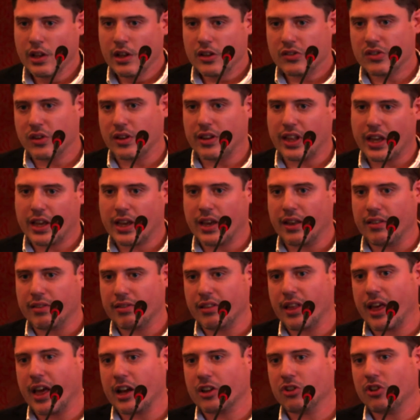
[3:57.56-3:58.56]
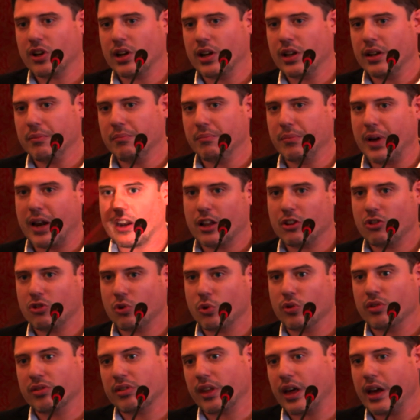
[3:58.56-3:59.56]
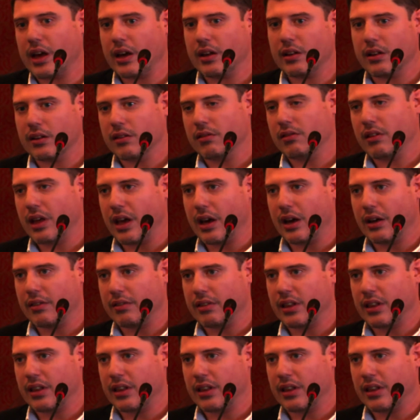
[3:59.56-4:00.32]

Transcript: so they can actually manage to trade their